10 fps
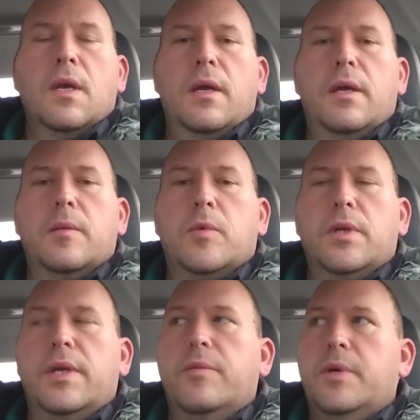Hey, good
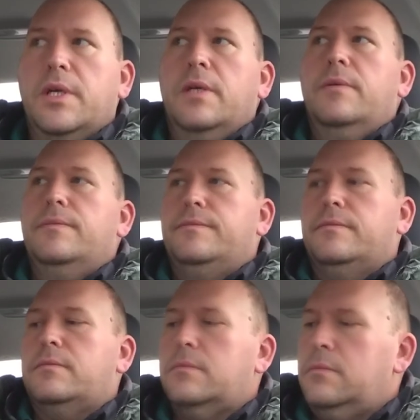morning, everybody.
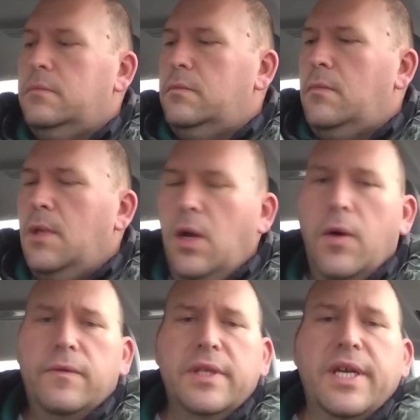
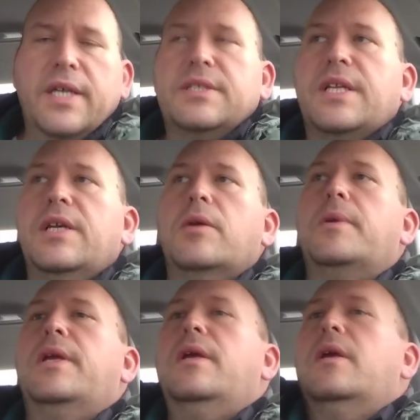Hopefully, you guys can hear
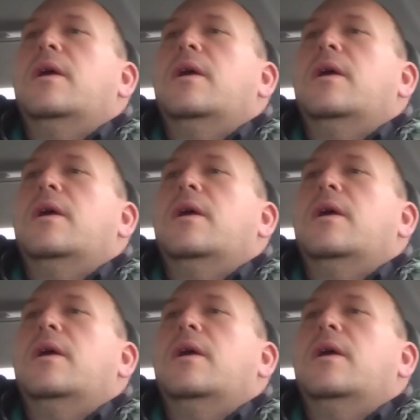me.